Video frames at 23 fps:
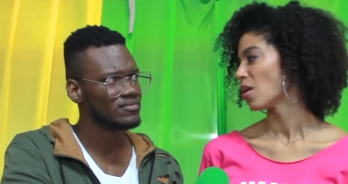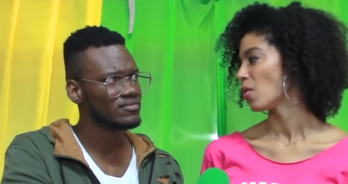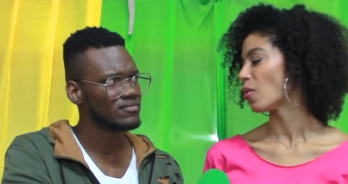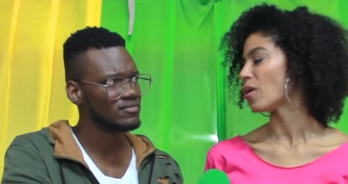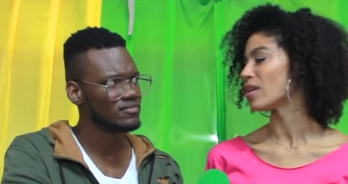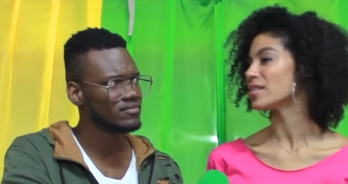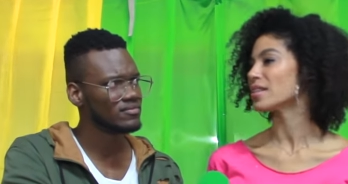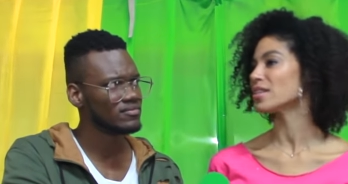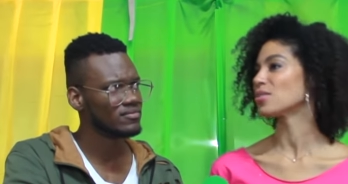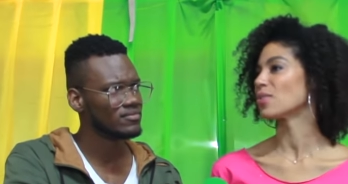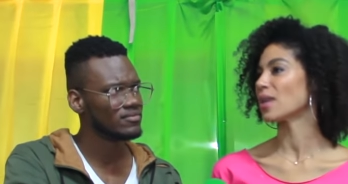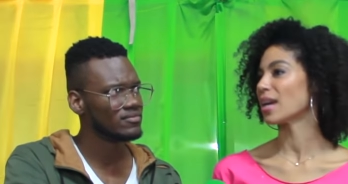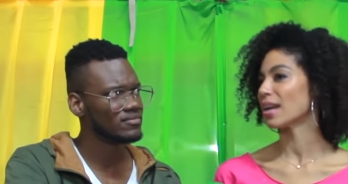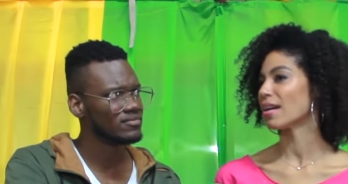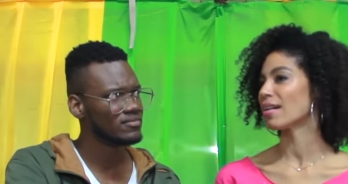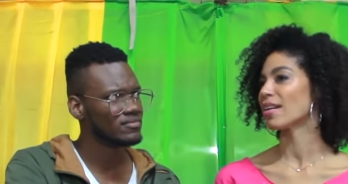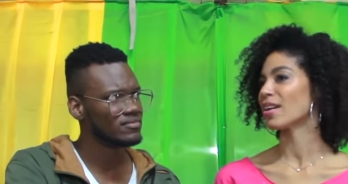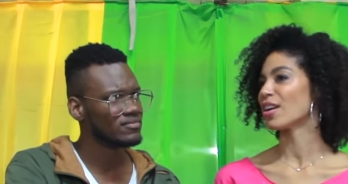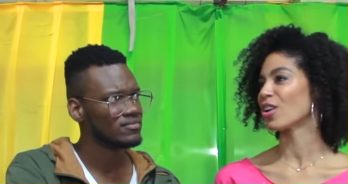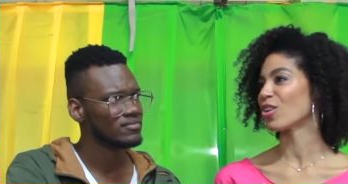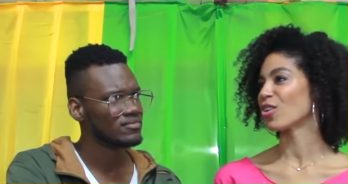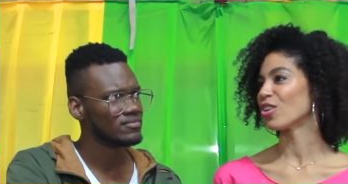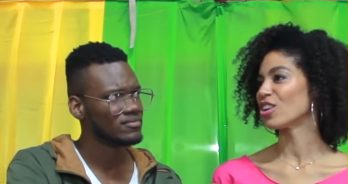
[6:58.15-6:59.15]
Speaker 1: What is going
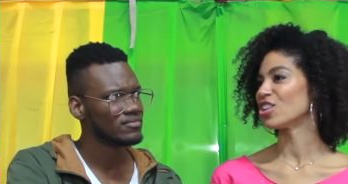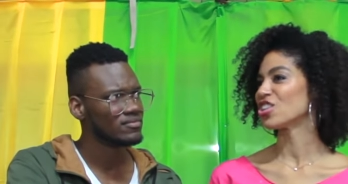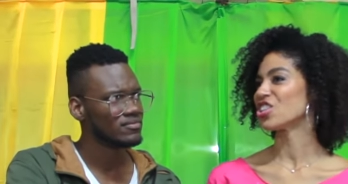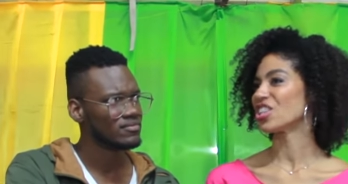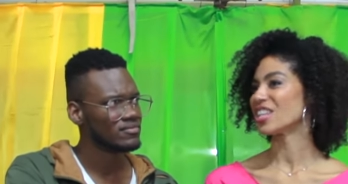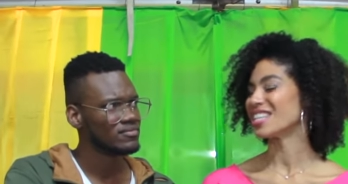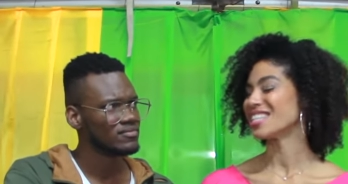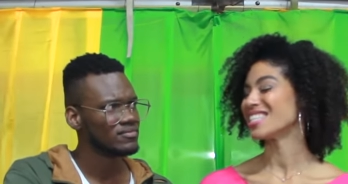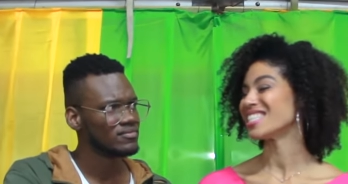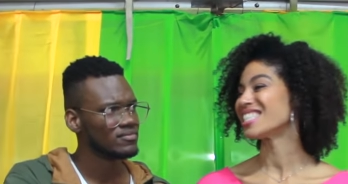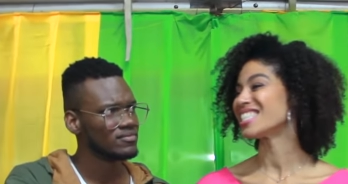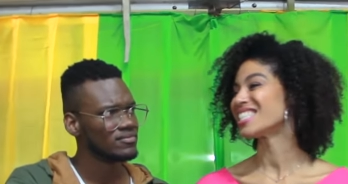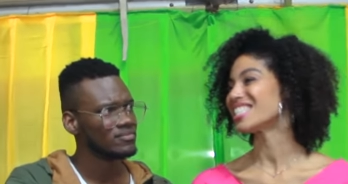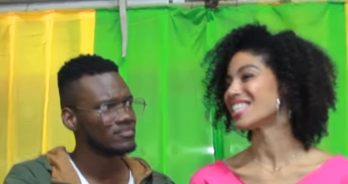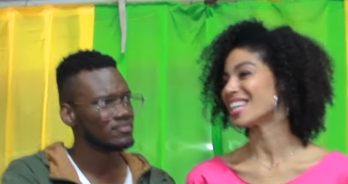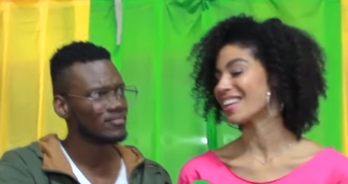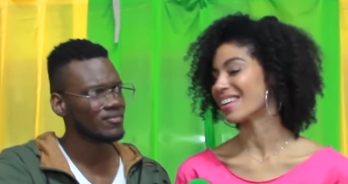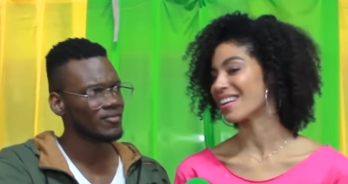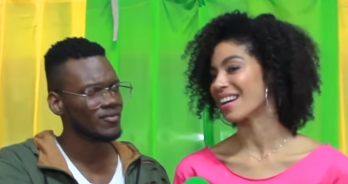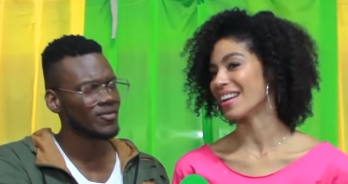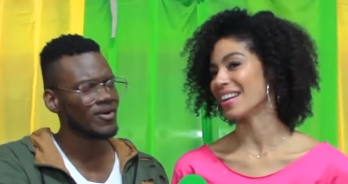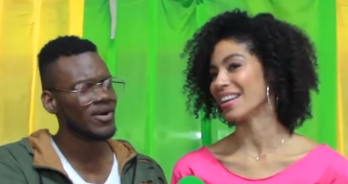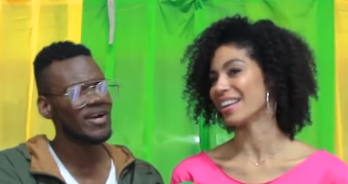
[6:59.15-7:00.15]
on in our culture is
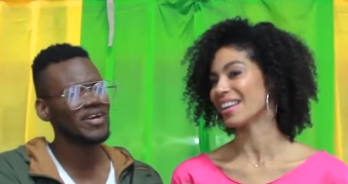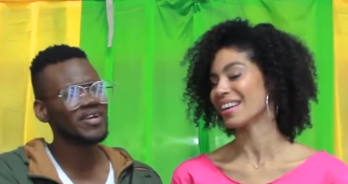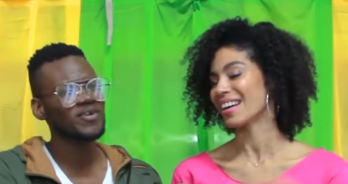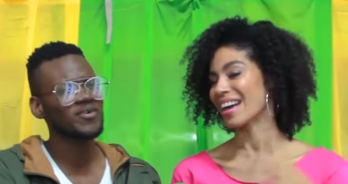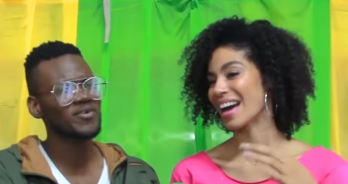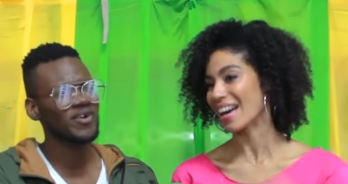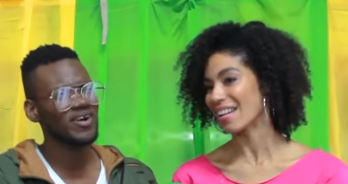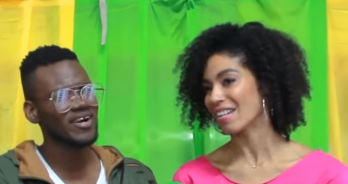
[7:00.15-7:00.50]
sick, and it you